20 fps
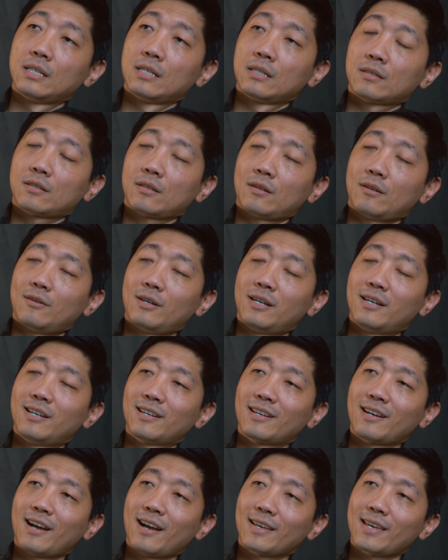So
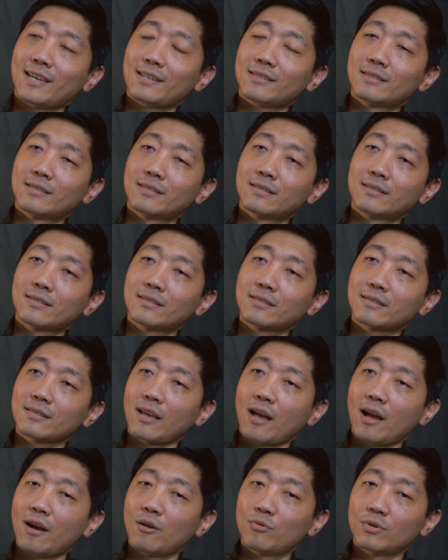I guess
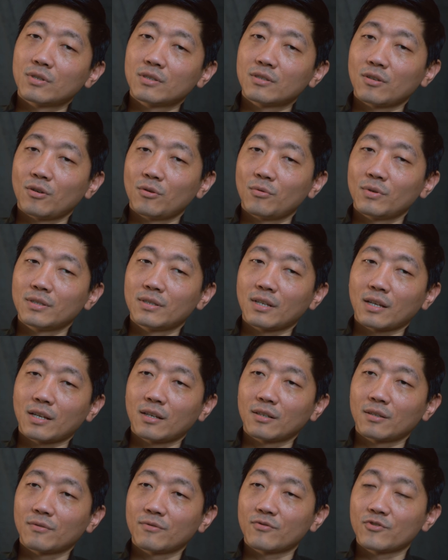I was always the
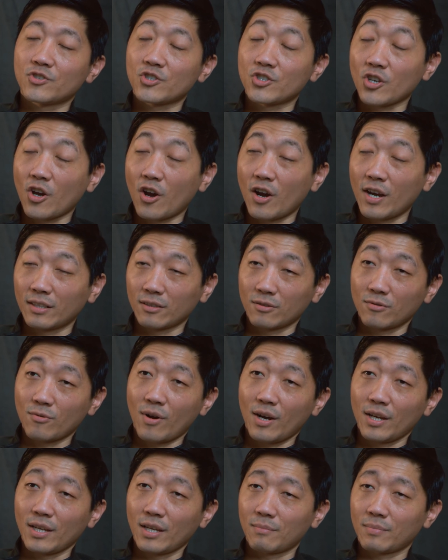kind of shy and
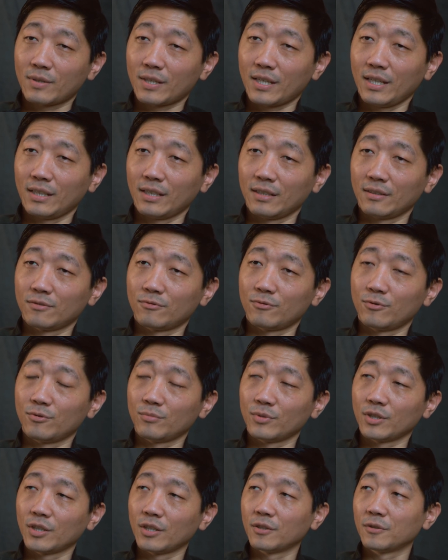quiet kid in the
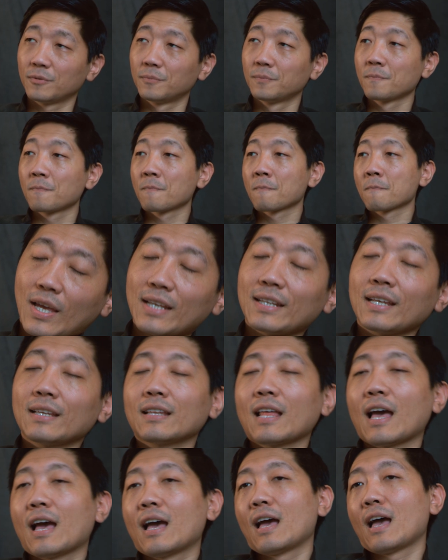room. And
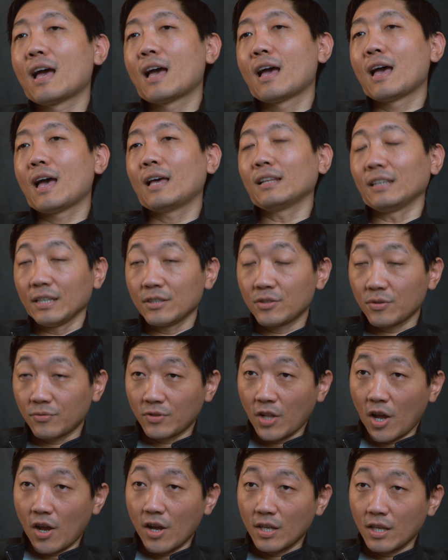then at the age of
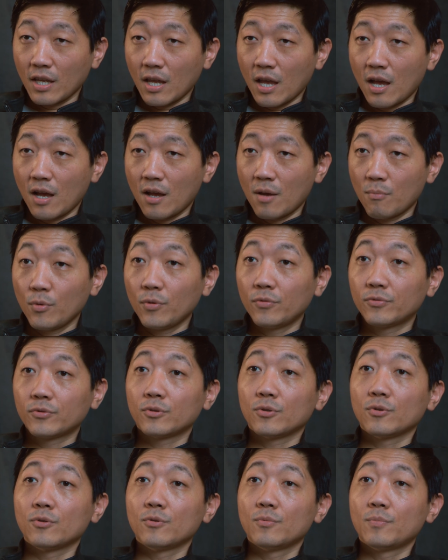9, I moved
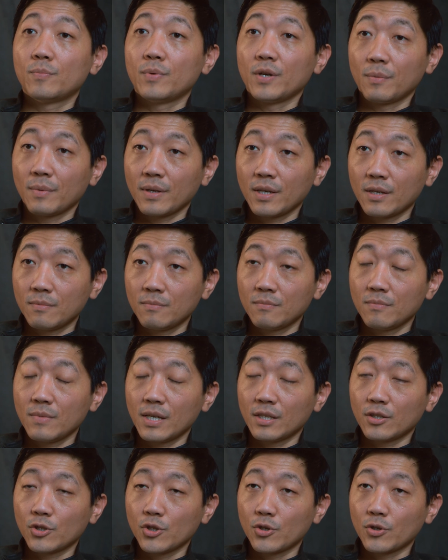to Birmingham
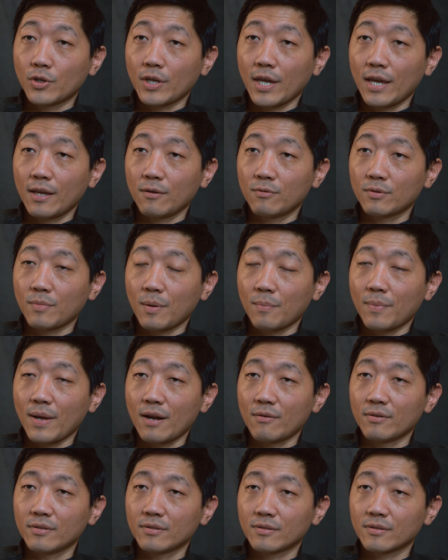in the UK with my
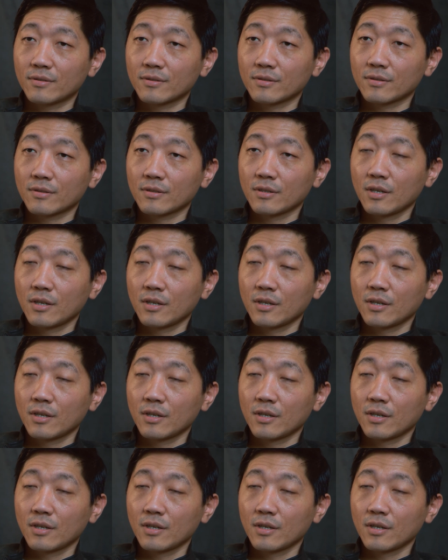parents.